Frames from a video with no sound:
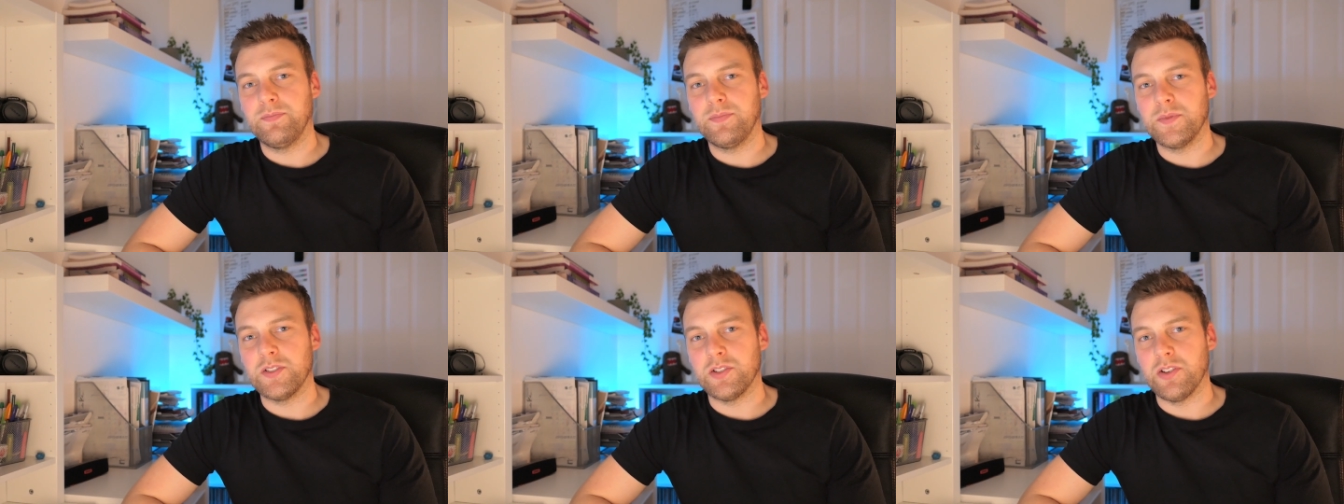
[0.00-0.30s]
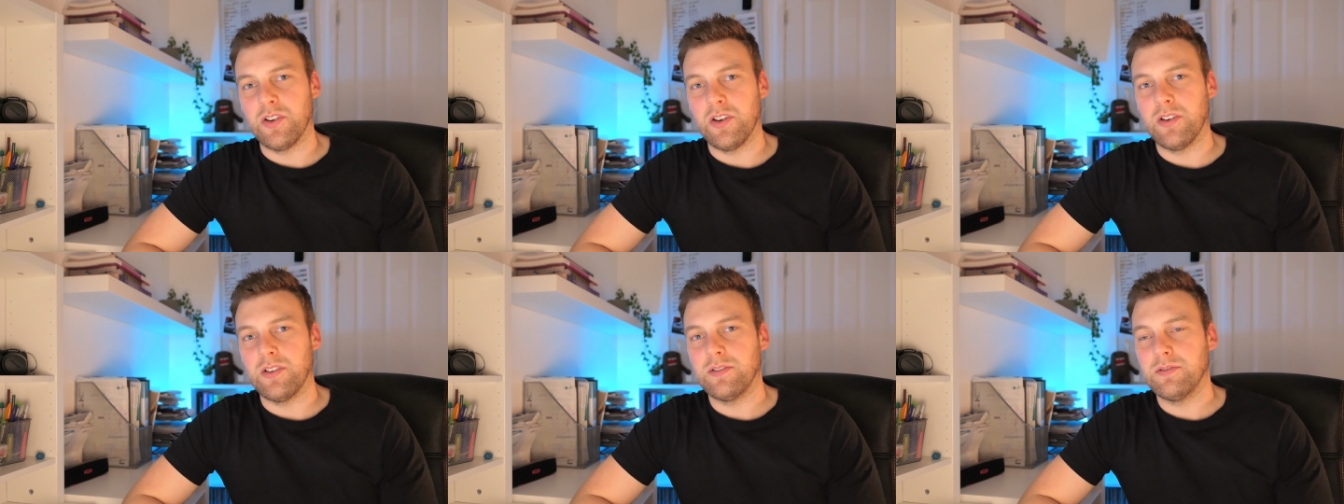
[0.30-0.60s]

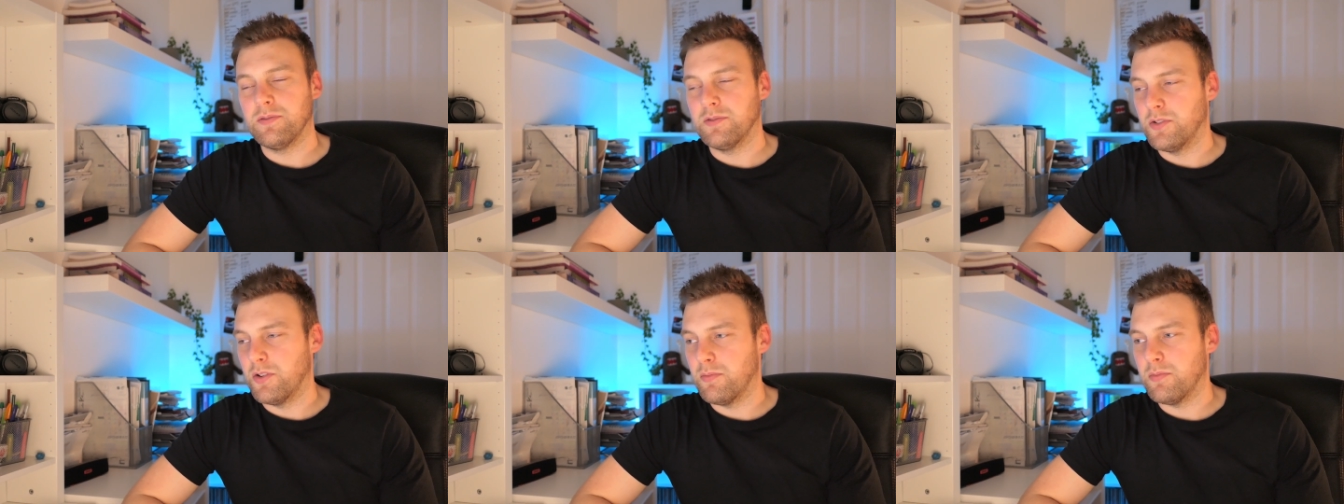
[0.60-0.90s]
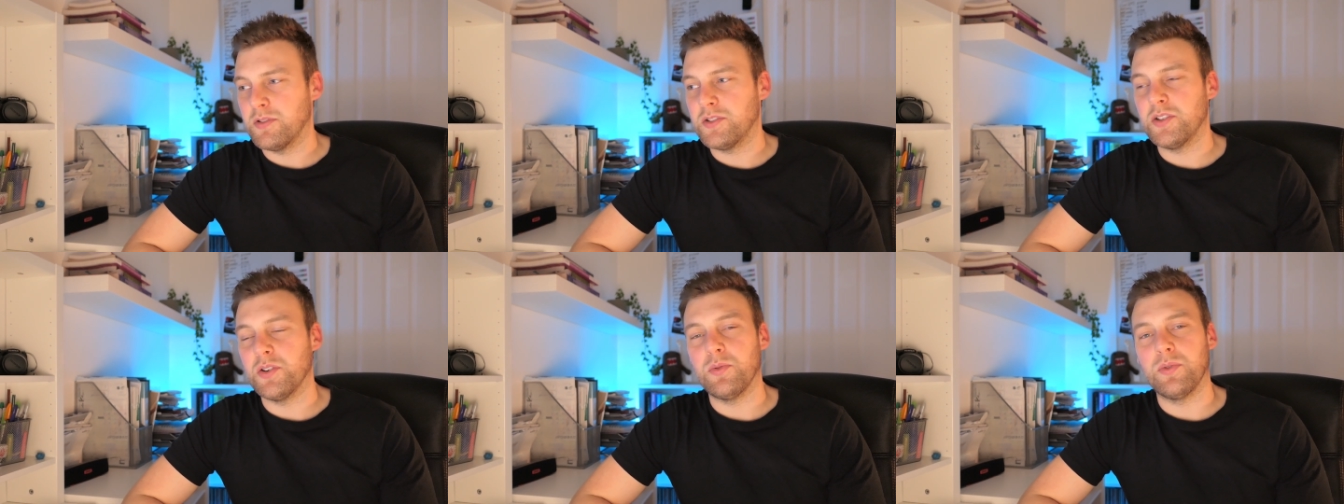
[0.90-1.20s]
So number
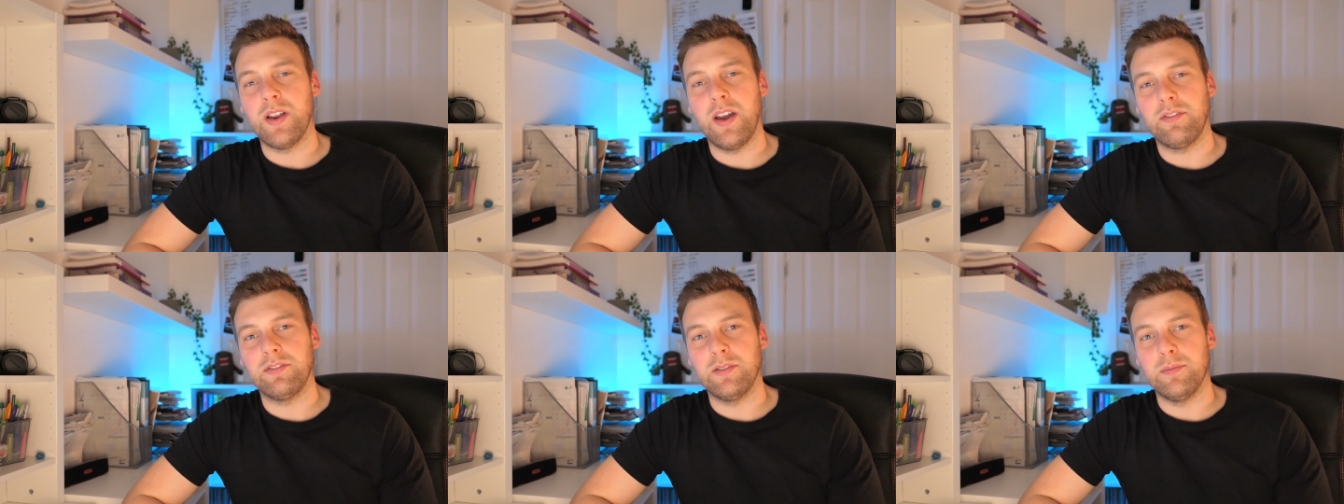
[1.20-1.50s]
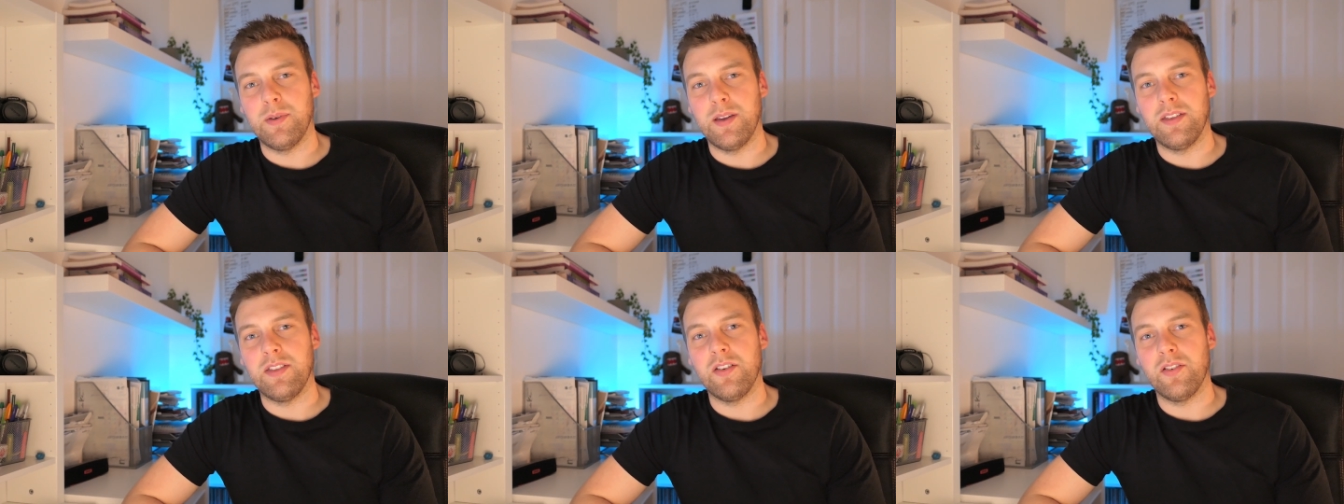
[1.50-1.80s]
2 would have to
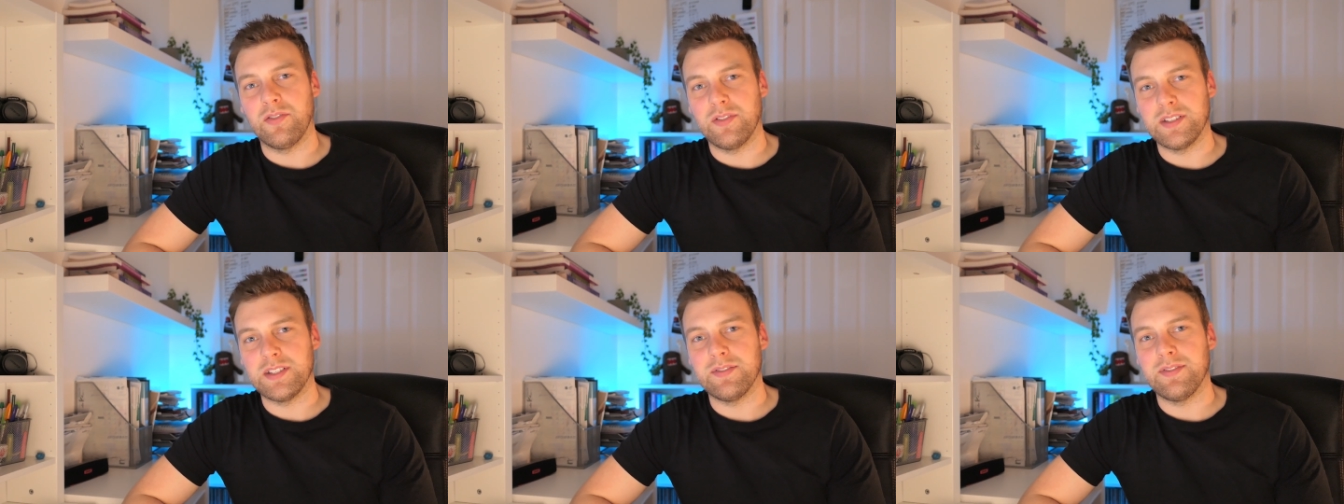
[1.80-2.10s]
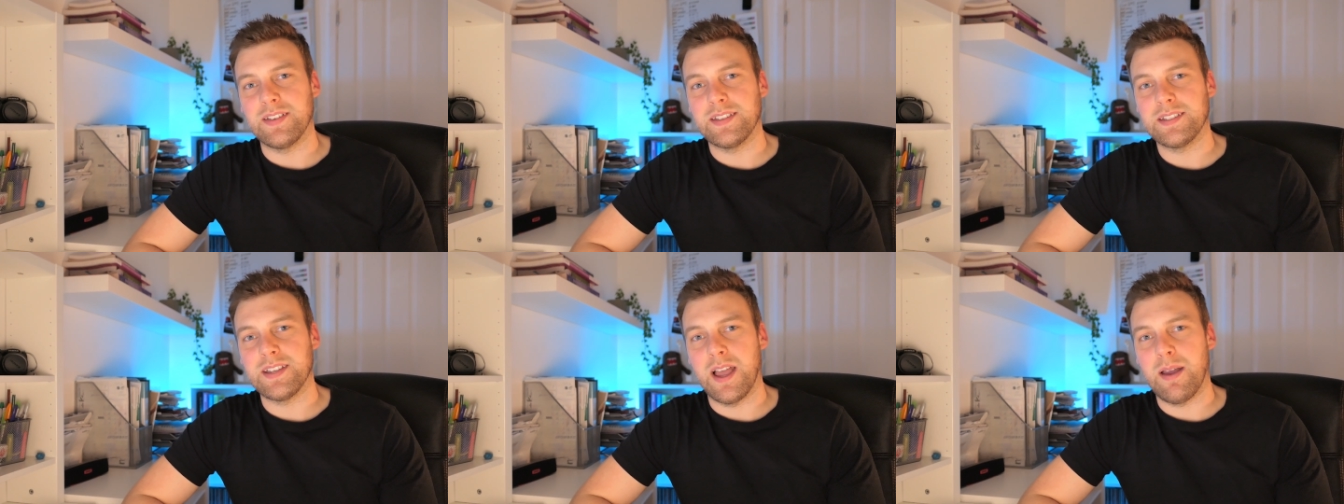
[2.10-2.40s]
be the Honda
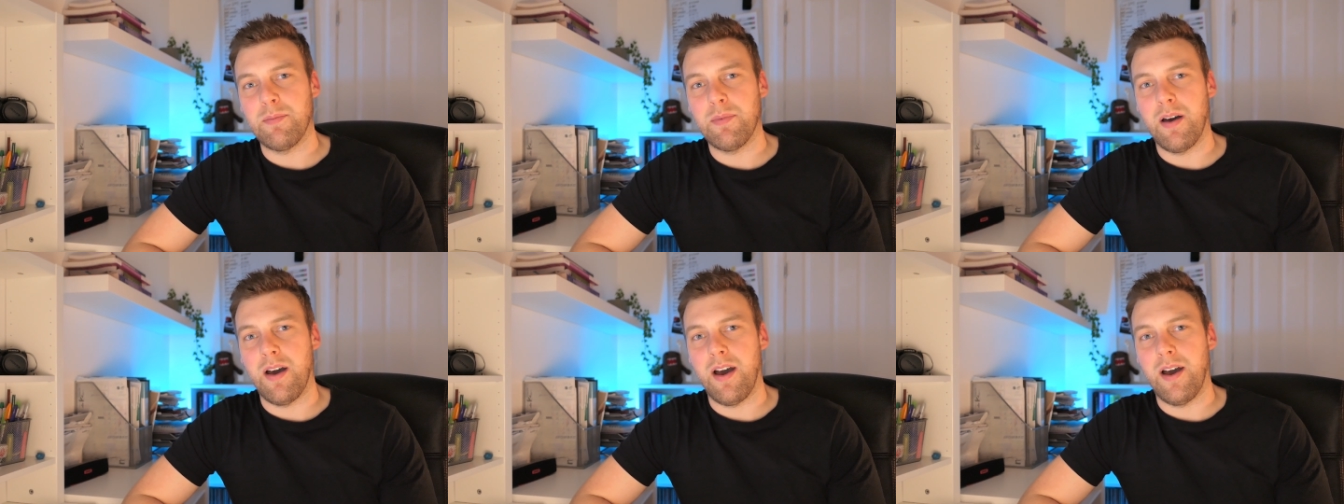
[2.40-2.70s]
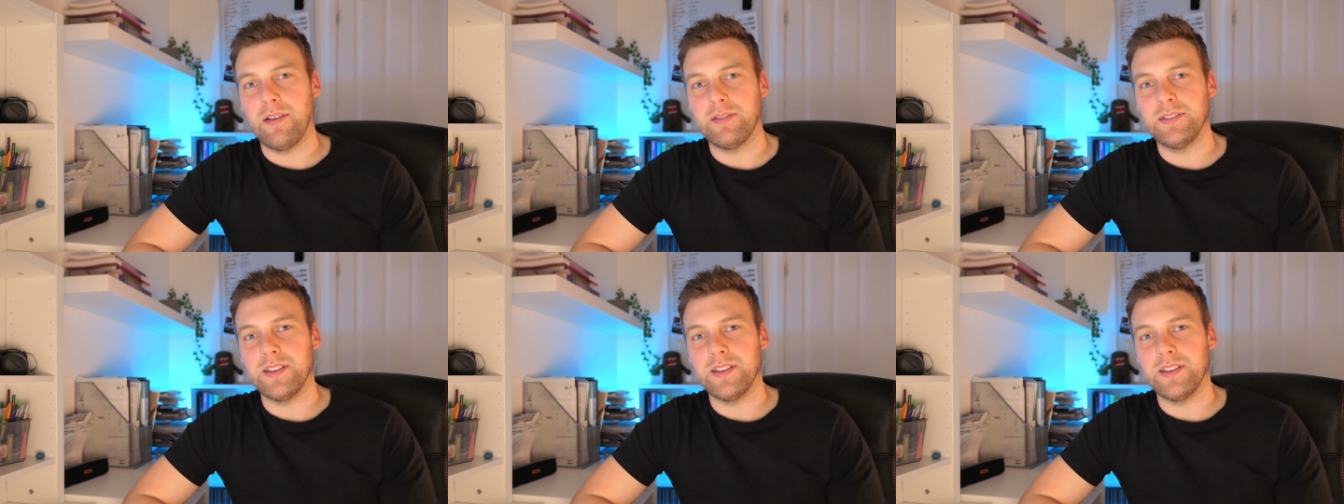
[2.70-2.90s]
Civic Type R.